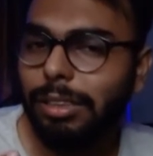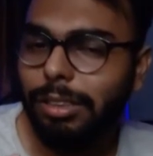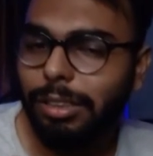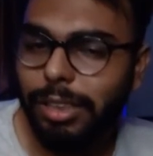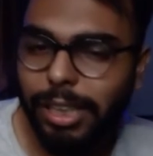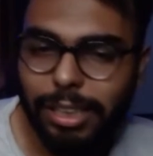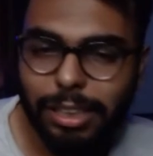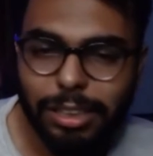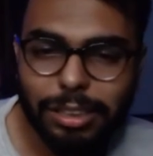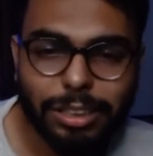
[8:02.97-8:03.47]

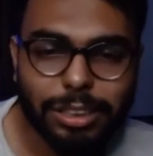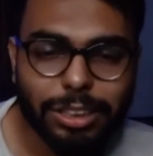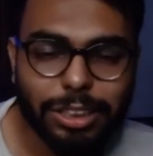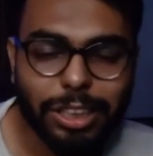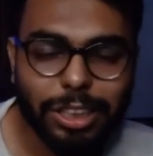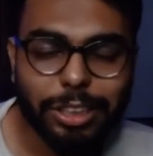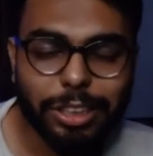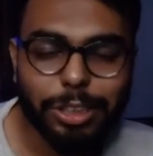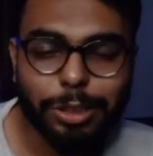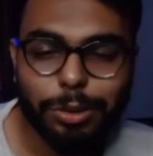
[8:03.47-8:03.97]
anything
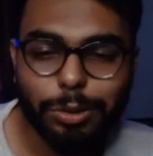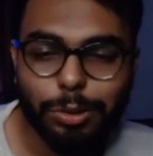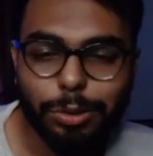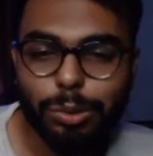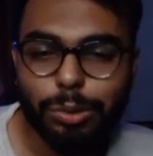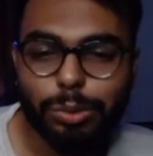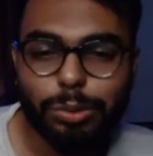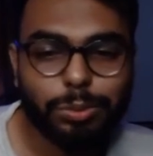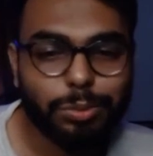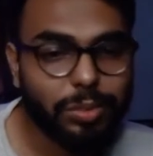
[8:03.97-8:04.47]
related
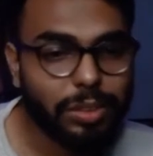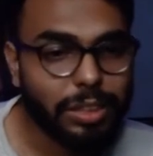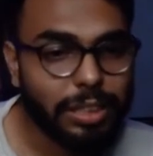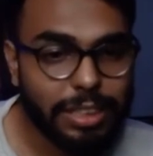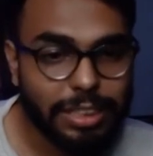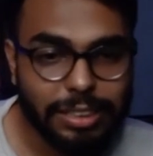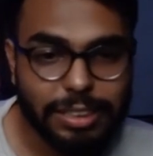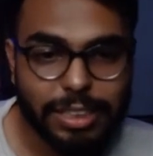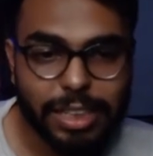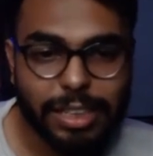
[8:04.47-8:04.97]
to
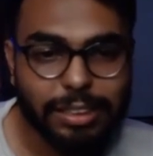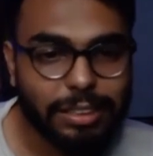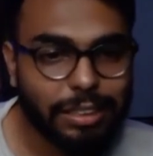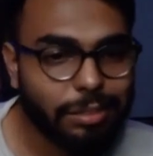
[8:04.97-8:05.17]
design